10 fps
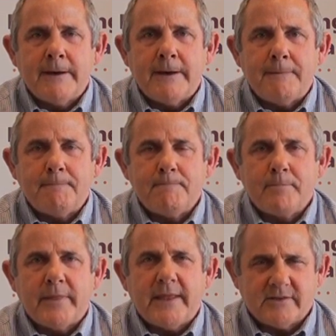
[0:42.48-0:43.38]

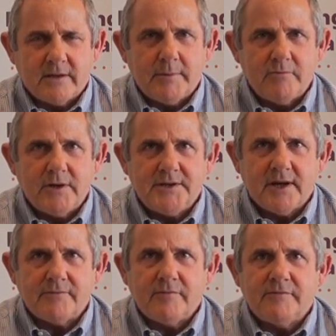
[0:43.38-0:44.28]
That's going to be really
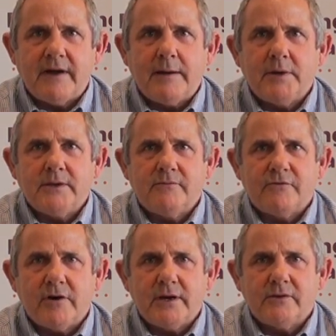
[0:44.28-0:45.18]
tough on family
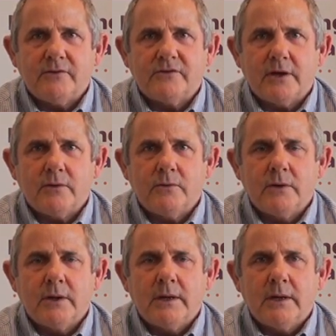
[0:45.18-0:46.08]
and friends. So
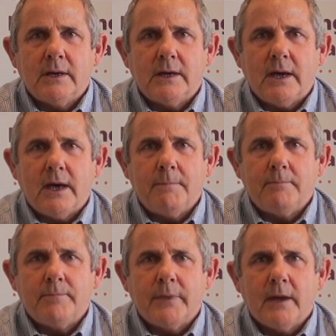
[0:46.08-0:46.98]

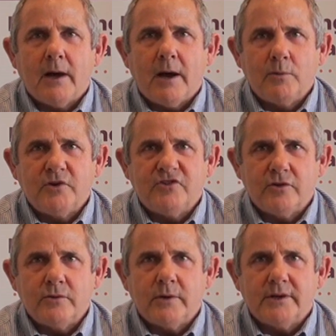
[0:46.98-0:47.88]
I wish
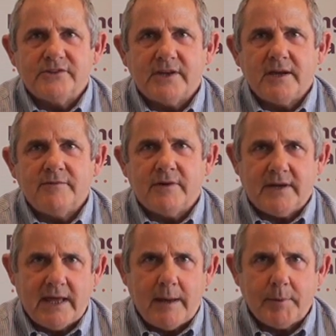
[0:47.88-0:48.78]
you a safe
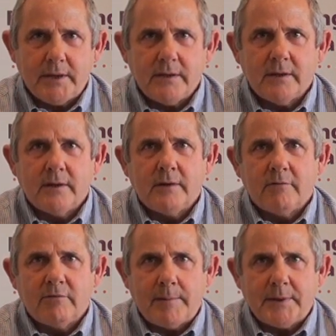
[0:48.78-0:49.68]
and happy
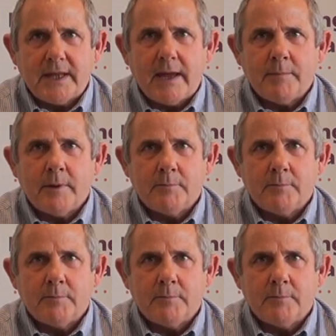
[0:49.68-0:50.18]
Ramadan